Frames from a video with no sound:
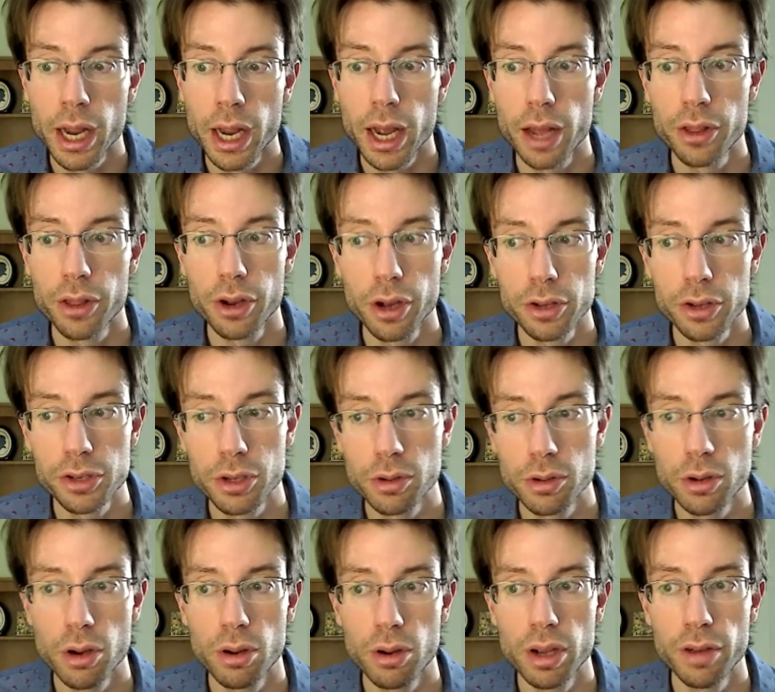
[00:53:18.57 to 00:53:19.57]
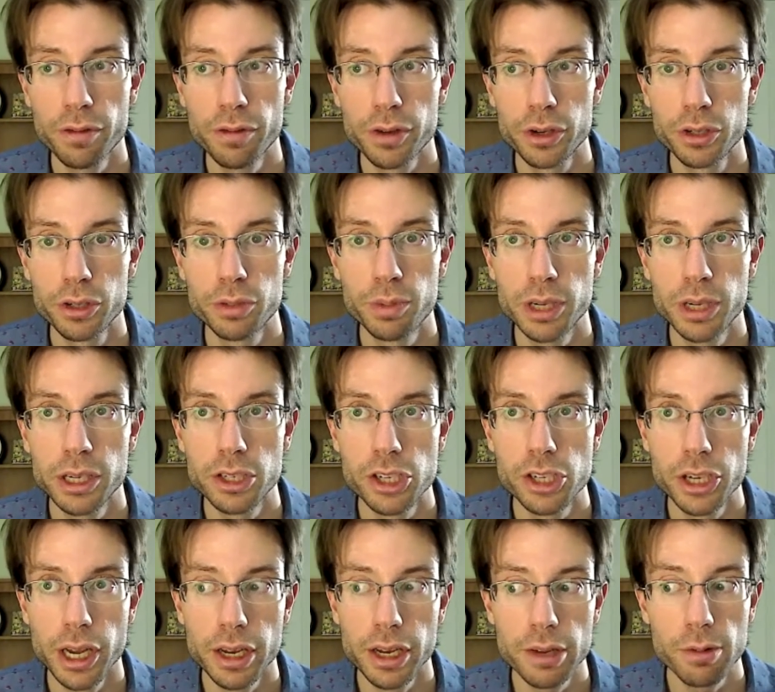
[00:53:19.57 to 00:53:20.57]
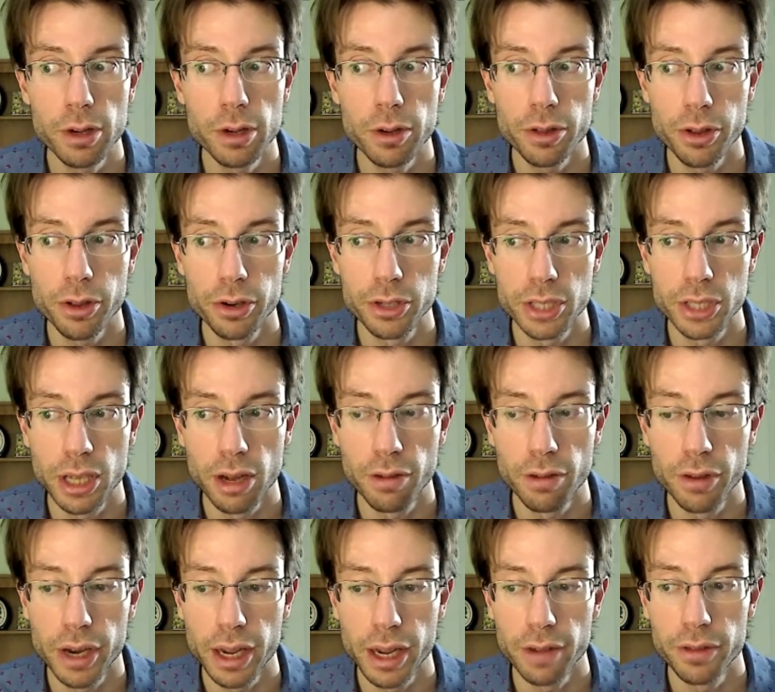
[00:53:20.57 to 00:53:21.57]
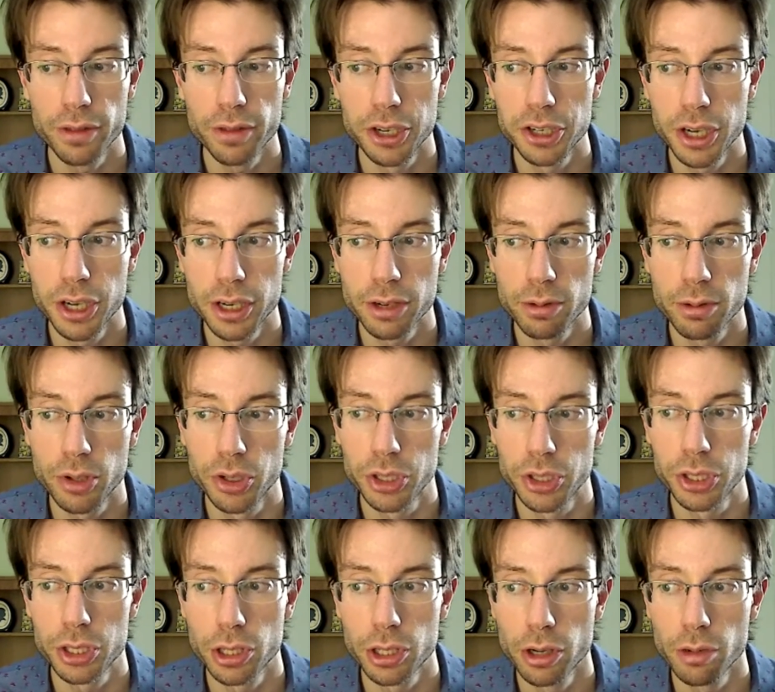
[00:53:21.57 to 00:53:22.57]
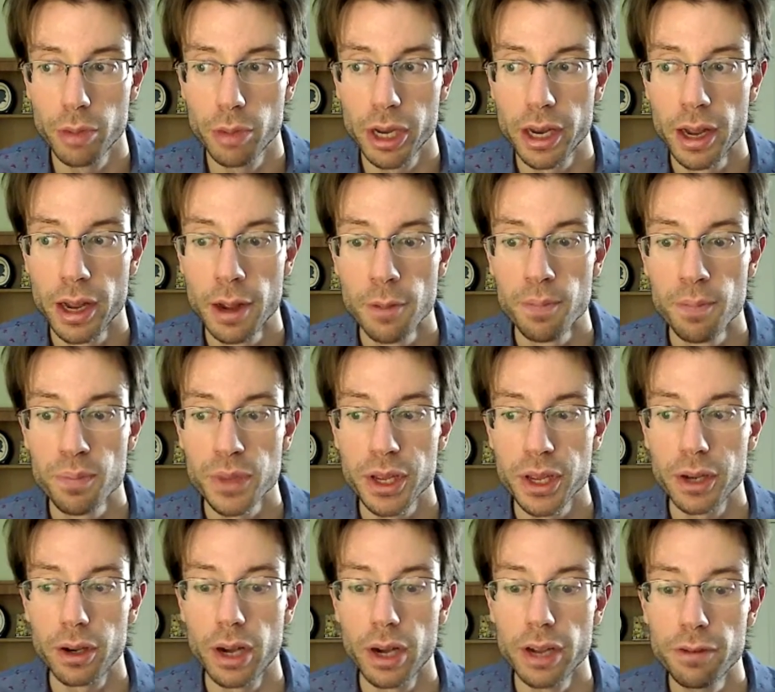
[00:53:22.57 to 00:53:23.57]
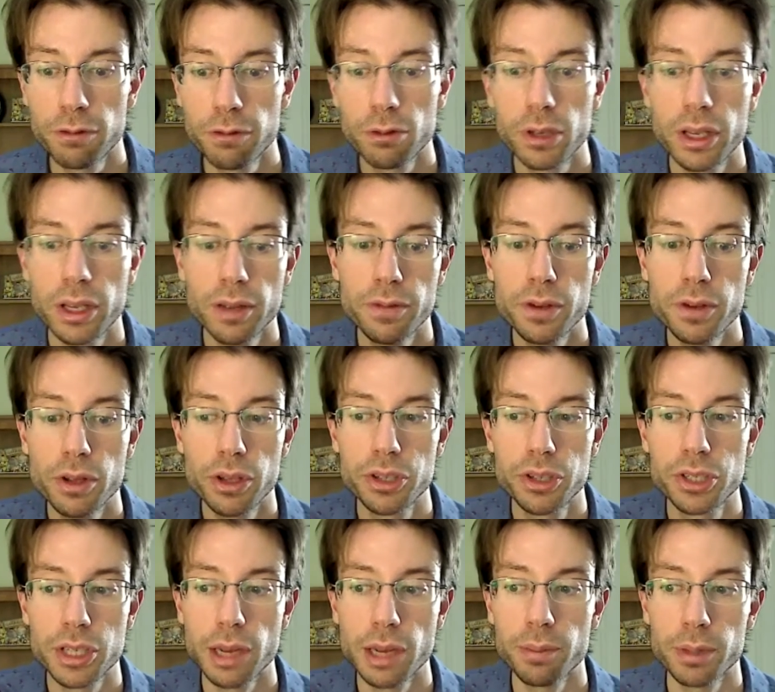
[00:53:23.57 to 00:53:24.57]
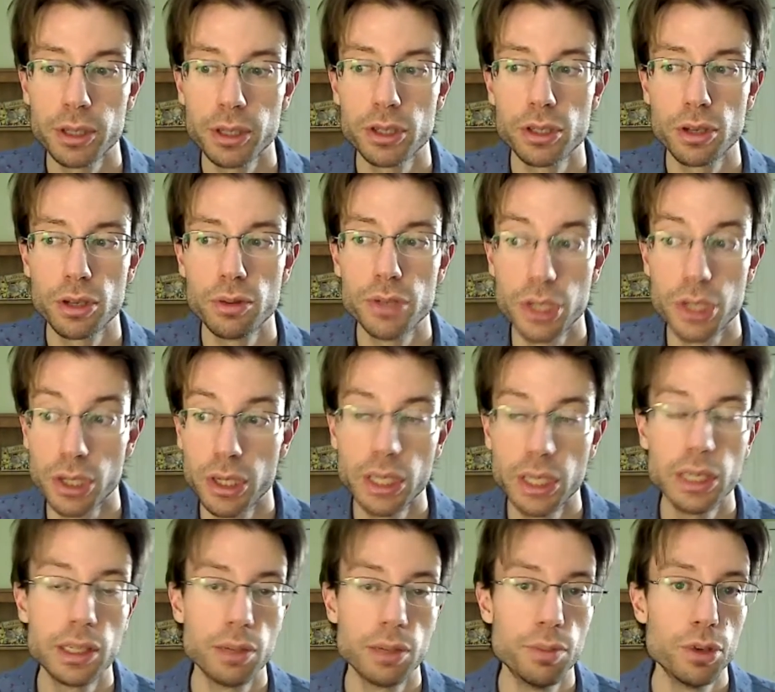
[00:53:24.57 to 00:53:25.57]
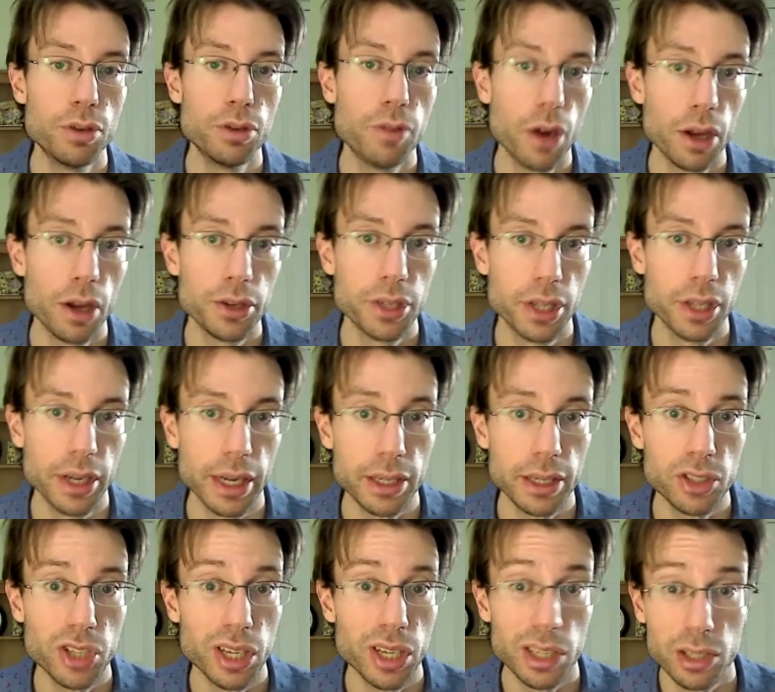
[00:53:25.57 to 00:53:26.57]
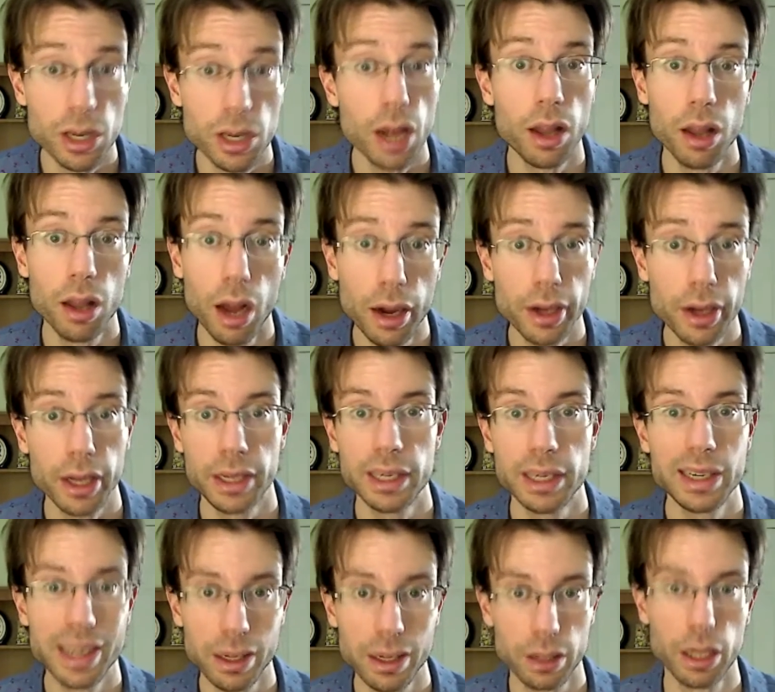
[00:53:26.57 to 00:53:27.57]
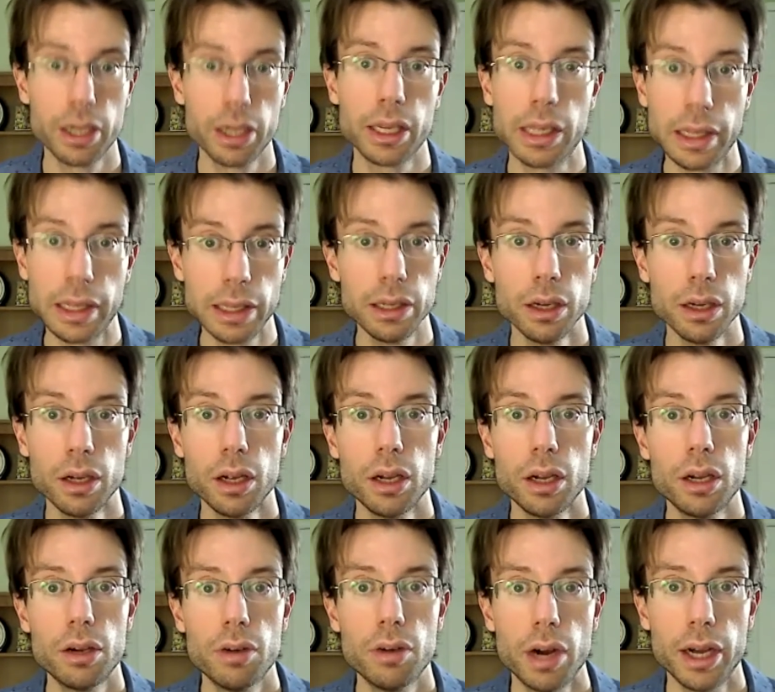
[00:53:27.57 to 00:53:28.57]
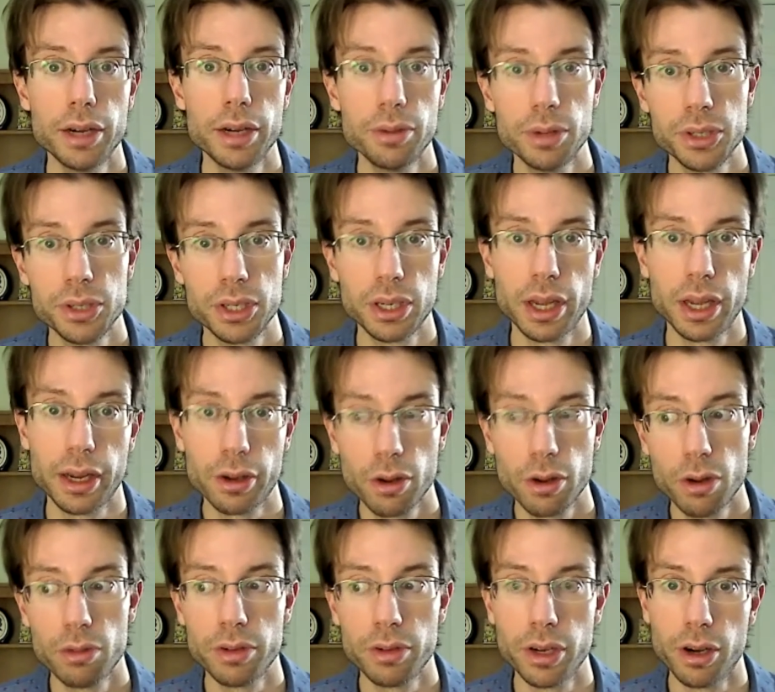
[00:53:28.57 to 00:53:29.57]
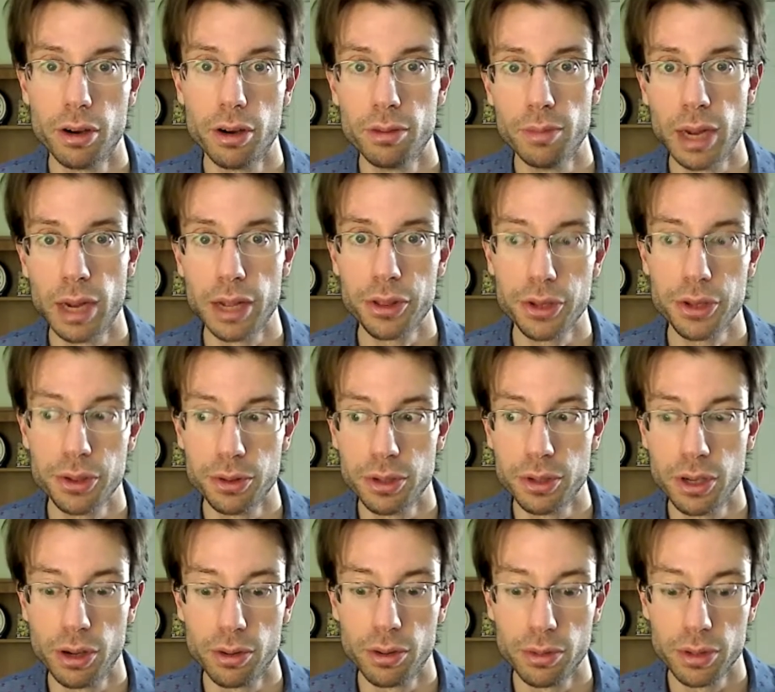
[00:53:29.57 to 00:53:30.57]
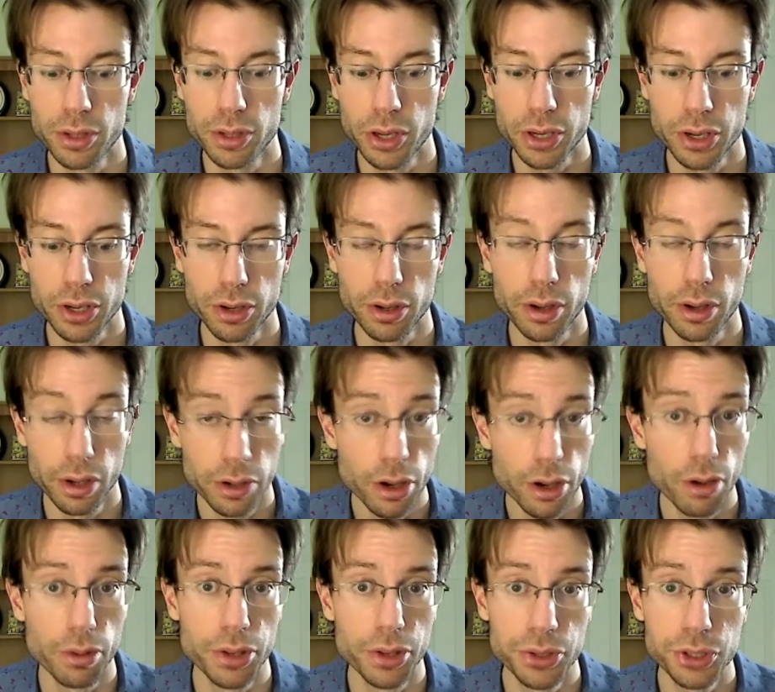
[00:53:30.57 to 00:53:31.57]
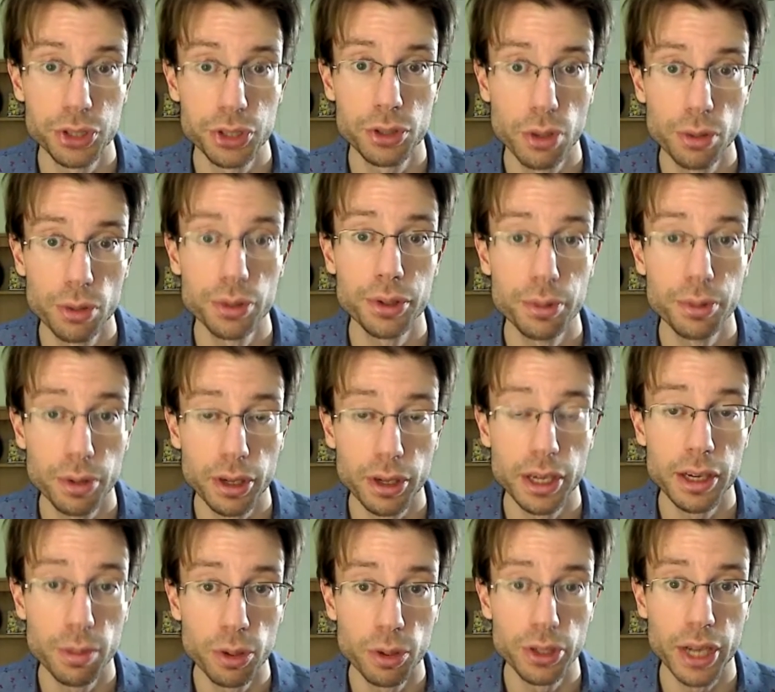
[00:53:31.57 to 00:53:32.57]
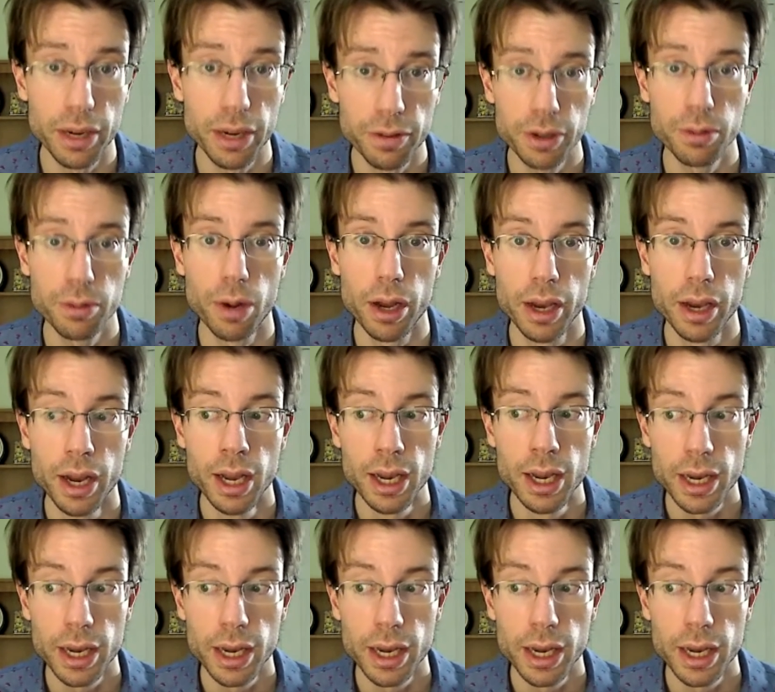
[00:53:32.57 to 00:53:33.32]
And then also know, if you're being genuine with yourself and have that genuine discernment, life will give you the stepping stones you need to move on to the next thing. It's not luck. I didn't get lucky, right? It wasn't like, oh, Matthew, no, this is totally relatable to everyone.